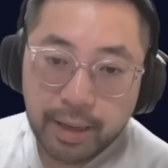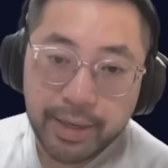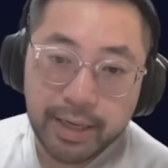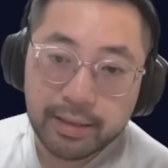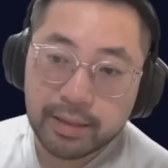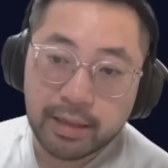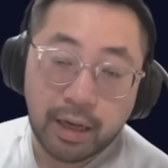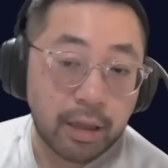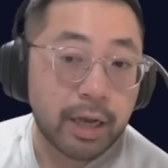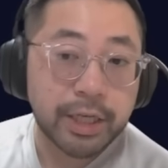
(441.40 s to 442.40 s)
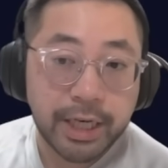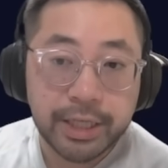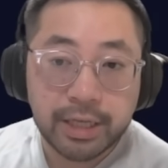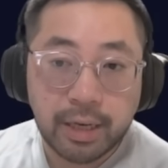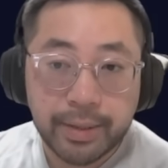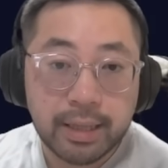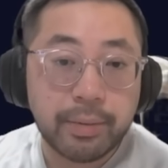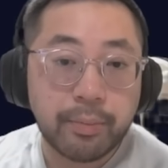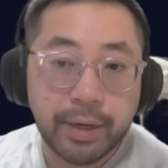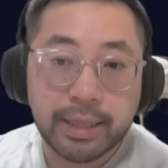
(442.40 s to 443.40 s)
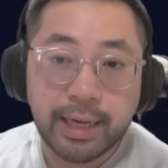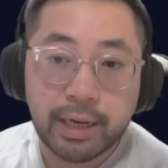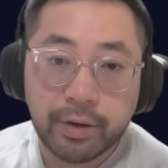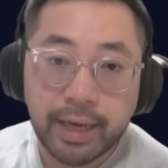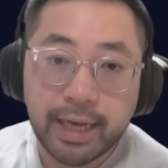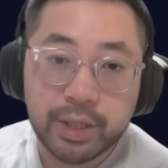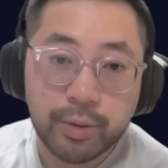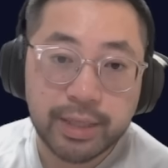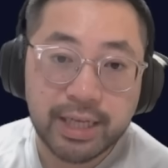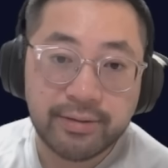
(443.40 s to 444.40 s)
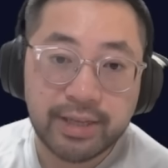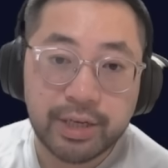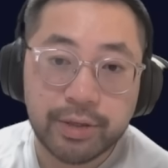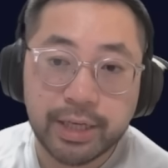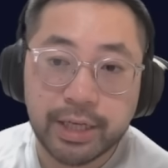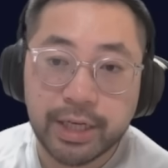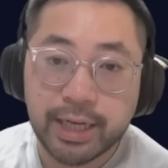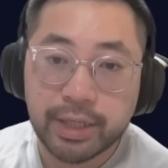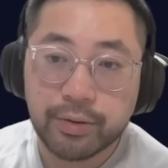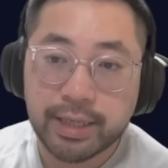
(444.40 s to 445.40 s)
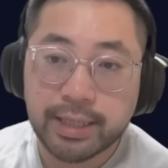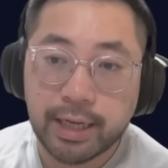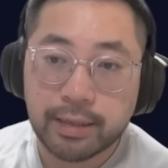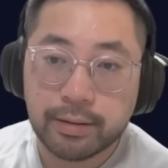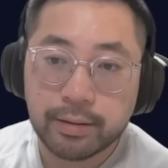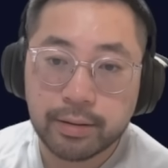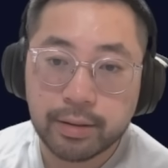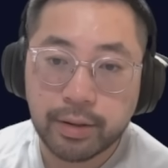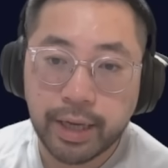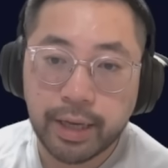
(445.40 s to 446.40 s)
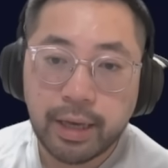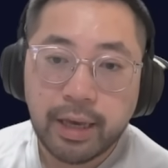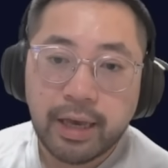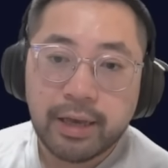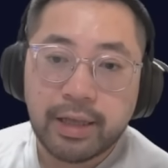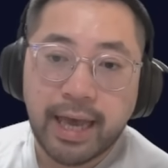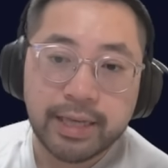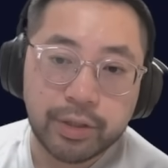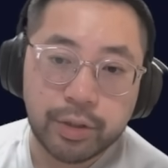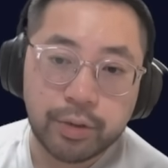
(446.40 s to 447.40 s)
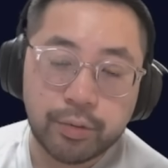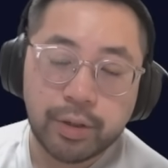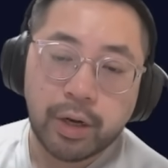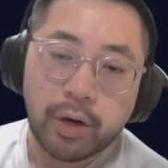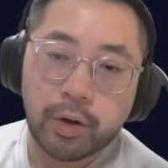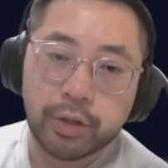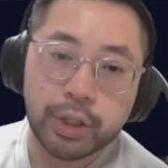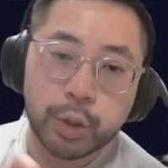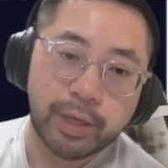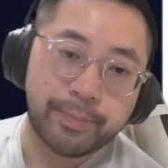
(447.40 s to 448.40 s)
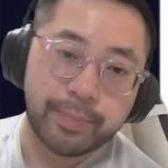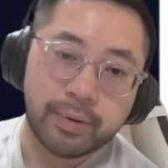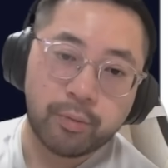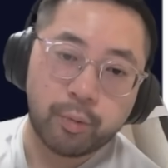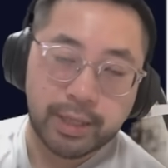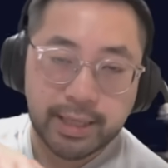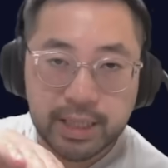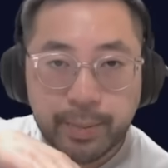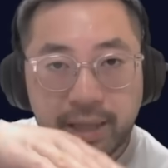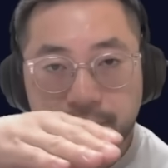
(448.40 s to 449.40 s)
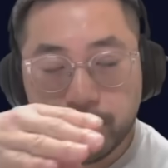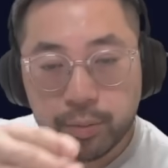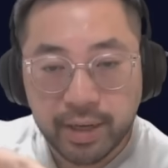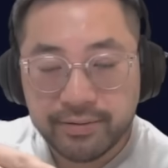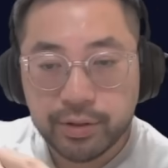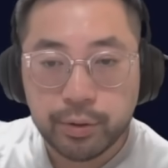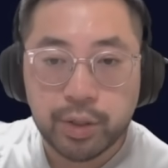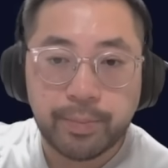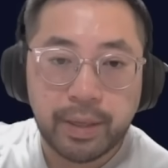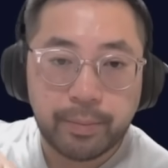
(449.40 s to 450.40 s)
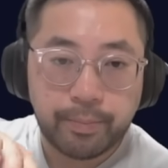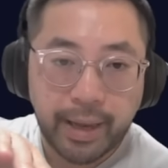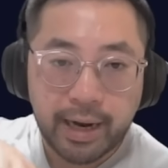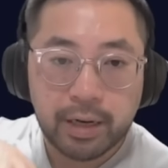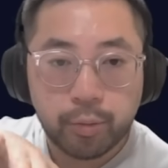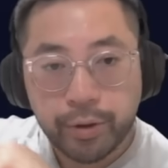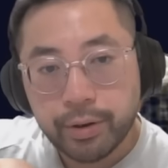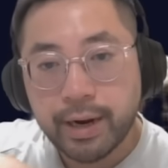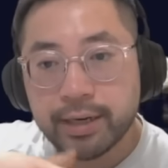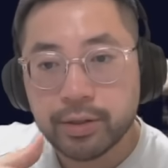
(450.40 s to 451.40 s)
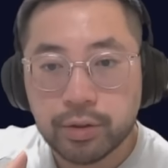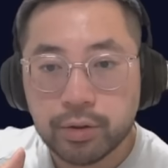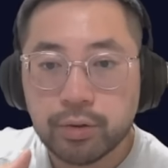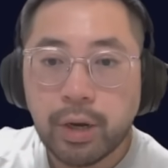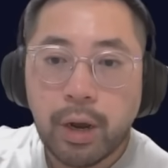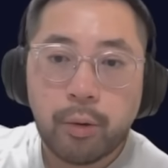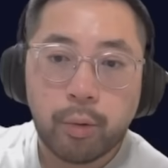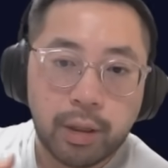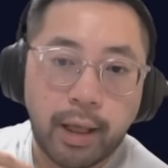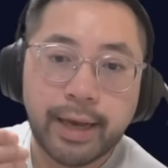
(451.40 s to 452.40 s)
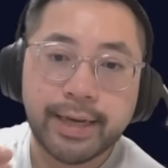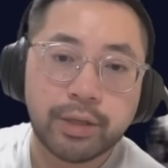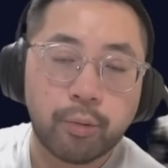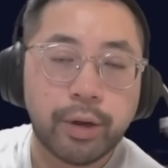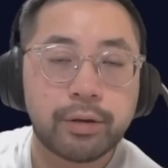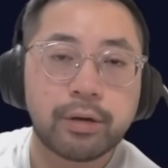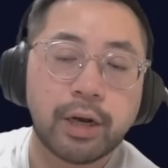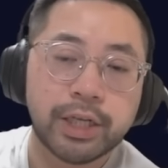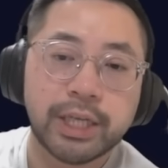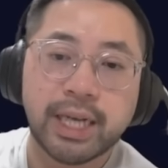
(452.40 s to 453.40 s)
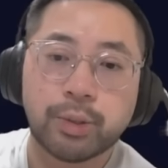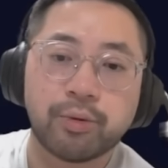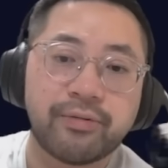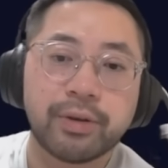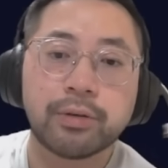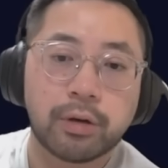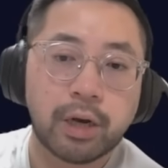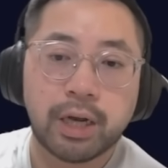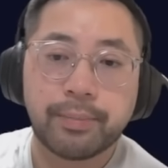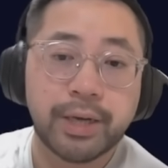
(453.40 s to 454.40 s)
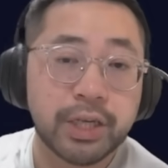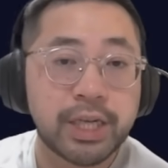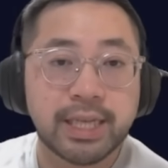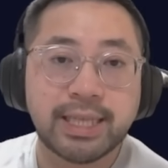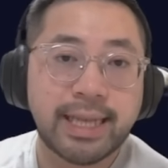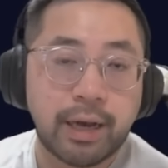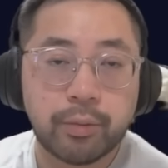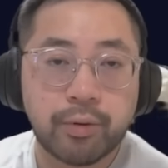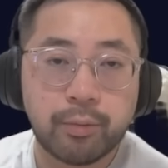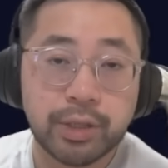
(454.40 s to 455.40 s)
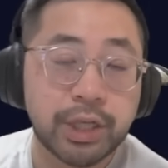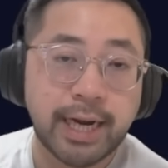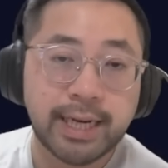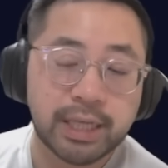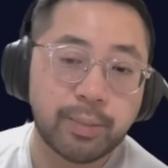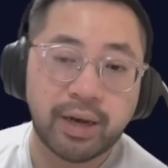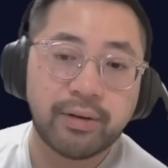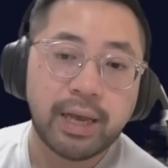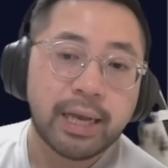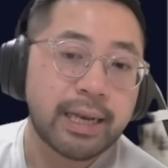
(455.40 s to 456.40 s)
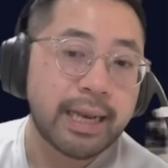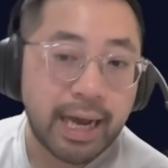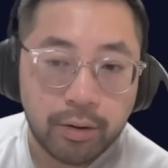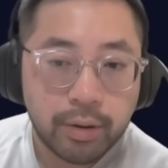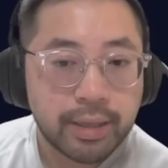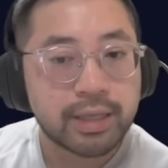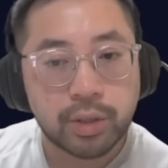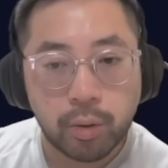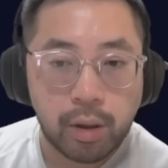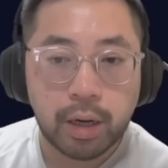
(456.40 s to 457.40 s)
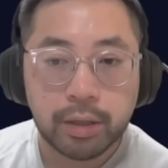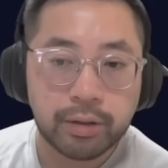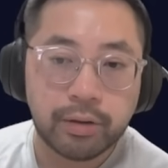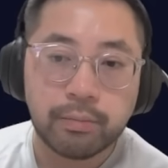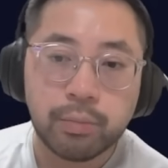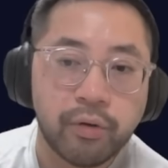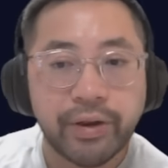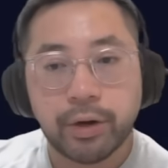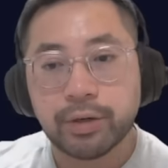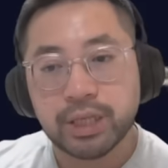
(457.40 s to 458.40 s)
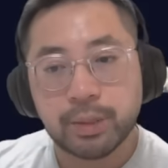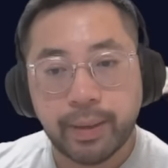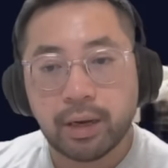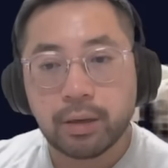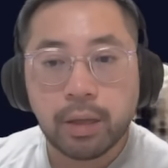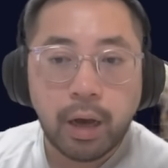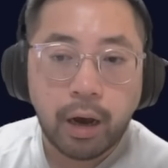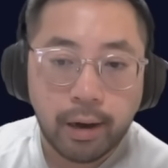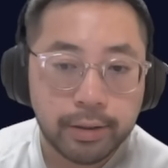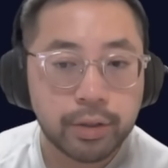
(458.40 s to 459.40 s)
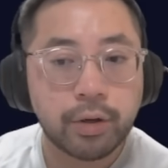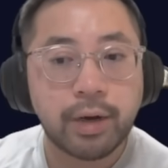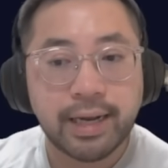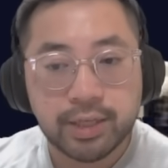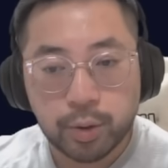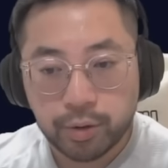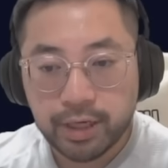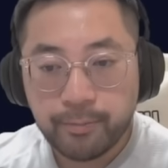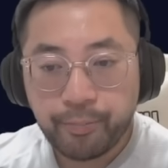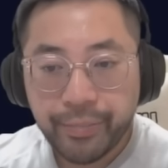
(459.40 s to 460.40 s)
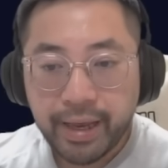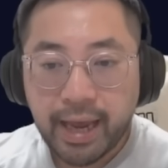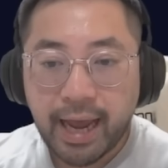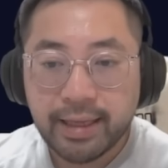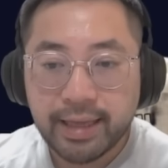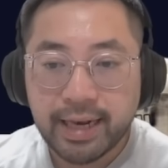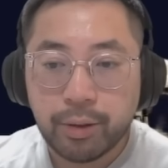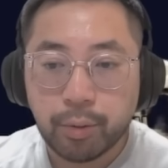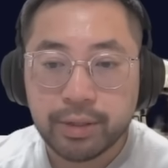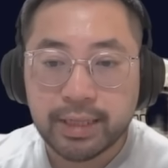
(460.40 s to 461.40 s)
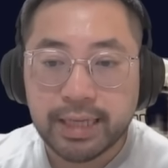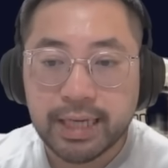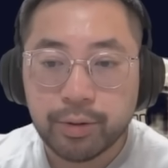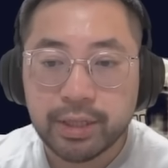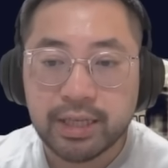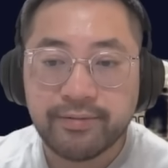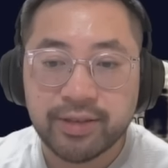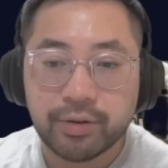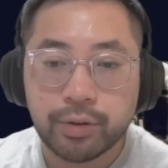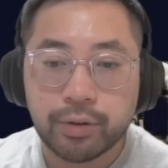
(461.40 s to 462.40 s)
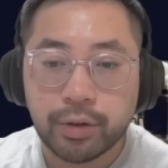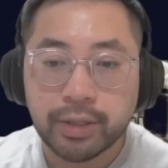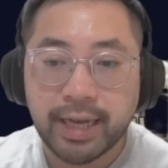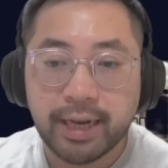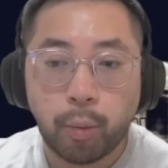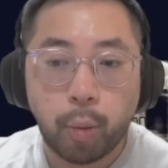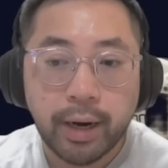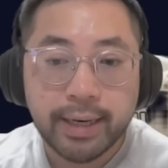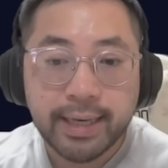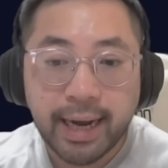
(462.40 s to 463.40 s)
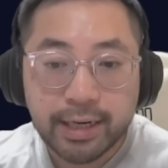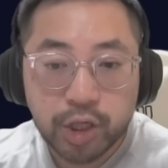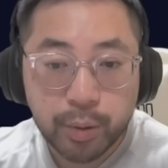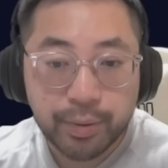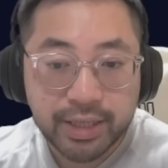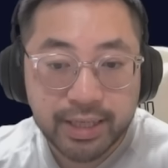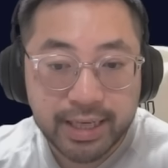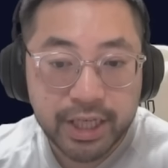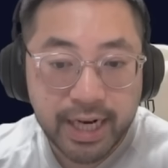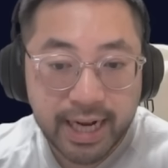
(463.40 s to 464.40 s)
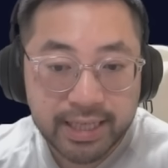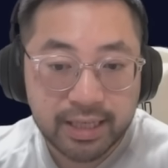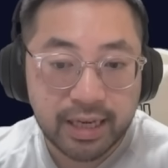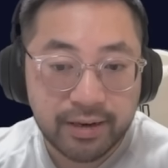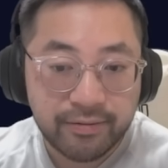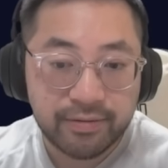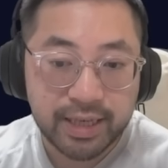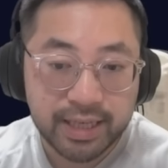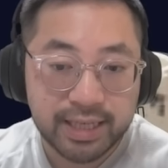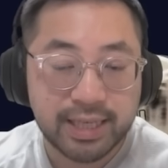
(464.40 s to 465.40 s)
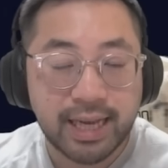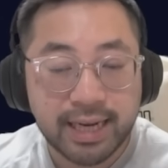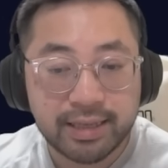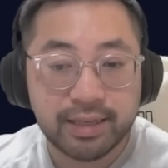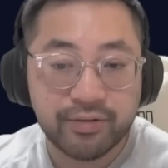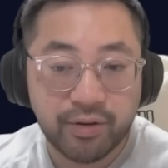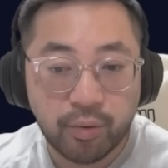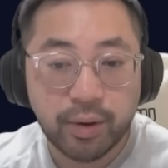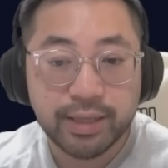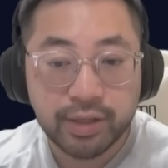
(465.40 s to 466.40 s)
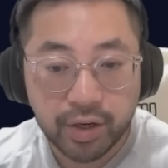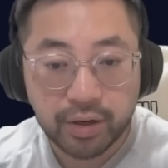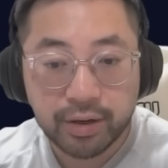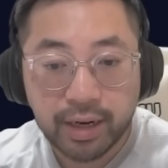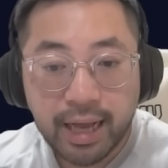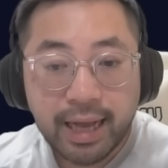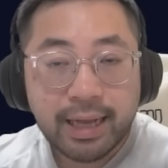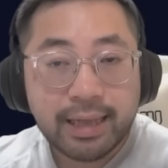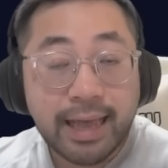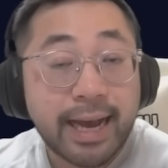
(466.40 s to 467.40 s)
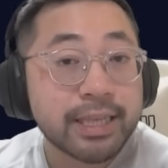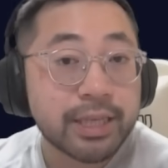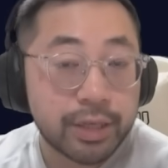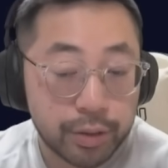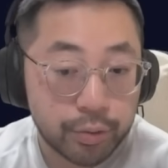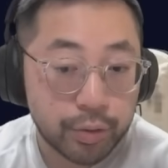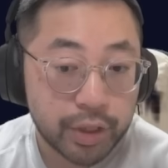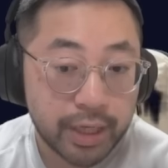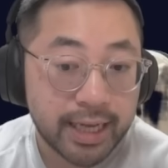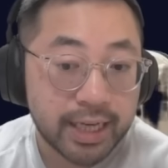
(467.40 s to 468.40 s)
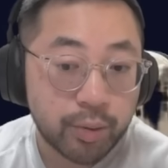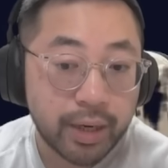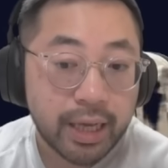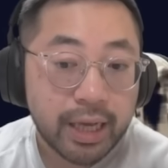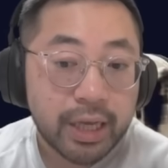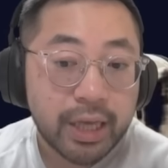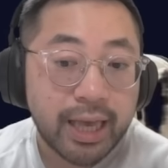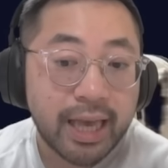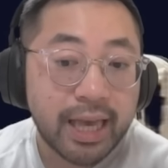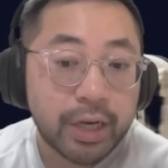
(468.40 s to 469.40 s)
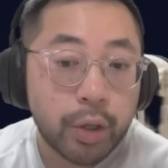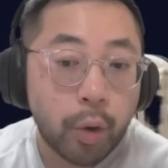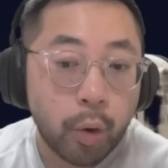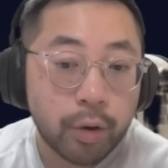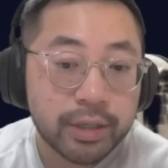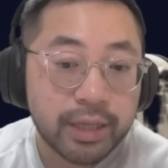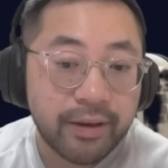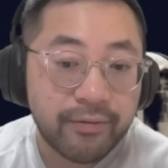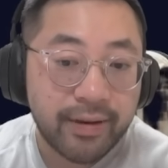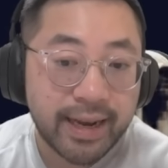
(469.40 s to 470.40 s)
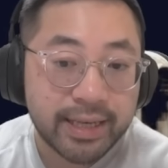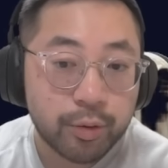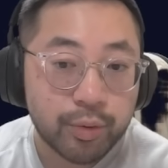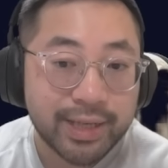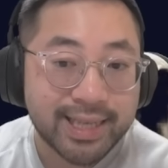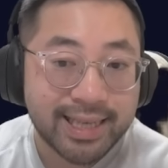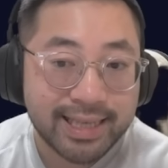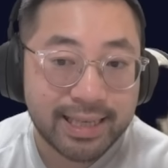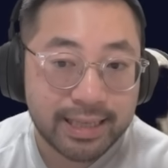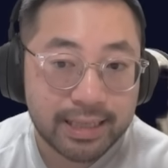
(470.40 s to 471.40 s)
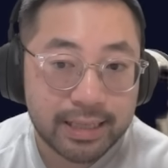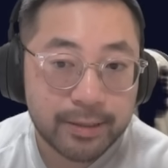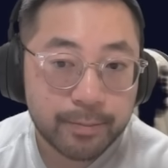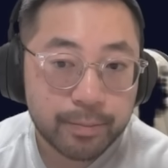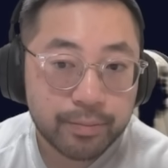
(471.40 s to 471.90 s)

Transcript: I mean, a lot of changes coming in. Let me break it down. Okay, S1 instead of decreased hit chance, you get stunned. Okay, the S2, her strip with the dispel of 2 buffs used to be paired with her S2, reliant on whether or not she gets revealed or not, because she has stealth, right, with the shyness buff. Now it's no longer. They're moving her dispel onto her S3, and then it will decrease defense for 2 turns and a 100% chance to inflict silence for 1 turn. That is huge. And guess what? Ignores effect resistance.